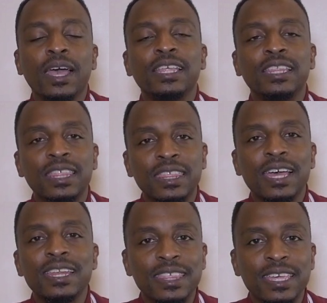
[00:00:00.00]
And then the
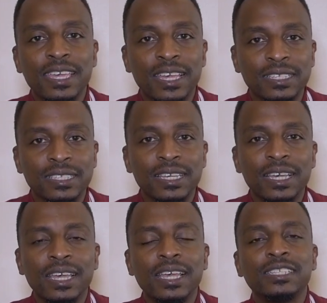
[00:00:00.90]
third thing is
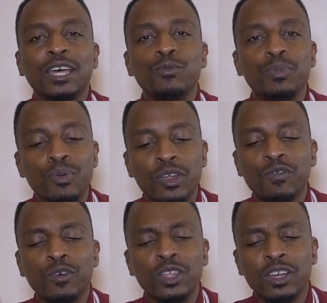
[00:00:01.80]
is that we pray
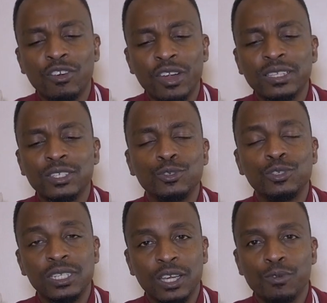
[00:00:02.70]
for the grace to
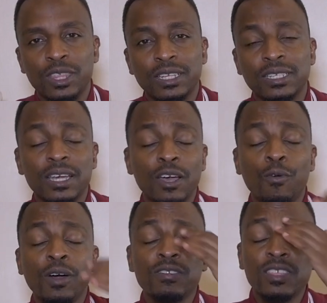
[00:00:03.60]
stick with it.
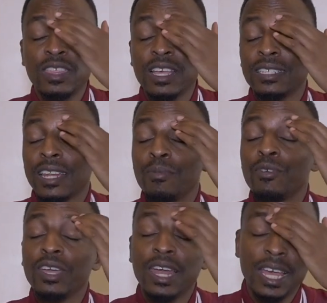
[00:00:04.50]
One of the things that I'm
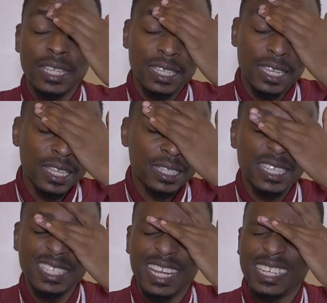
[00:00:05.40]
realizing is
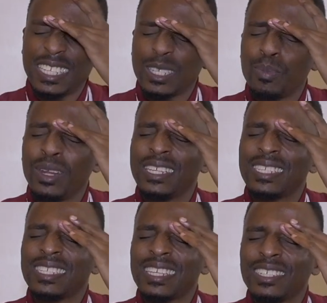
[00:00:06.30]
is that discipline is
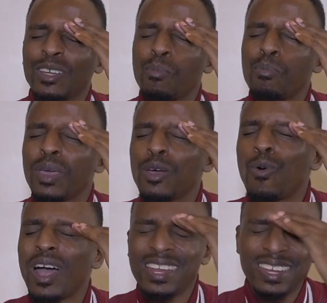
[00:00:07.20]
such a big
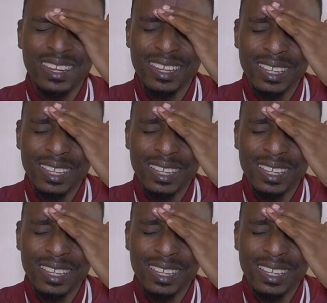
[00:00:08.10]
word.